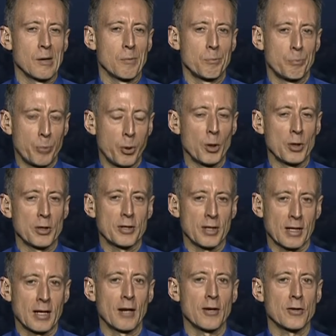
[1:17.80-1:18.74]
put the
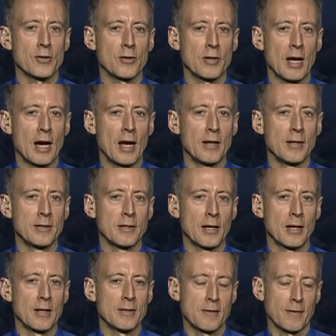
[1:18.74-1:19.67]
country
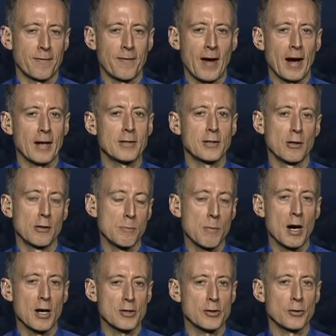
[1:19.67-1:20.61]
under de facto
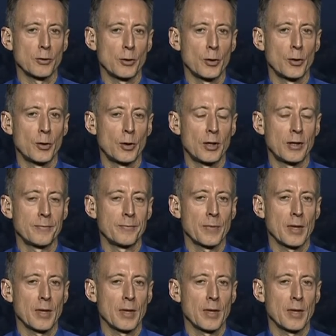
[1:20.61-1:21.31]
martial law.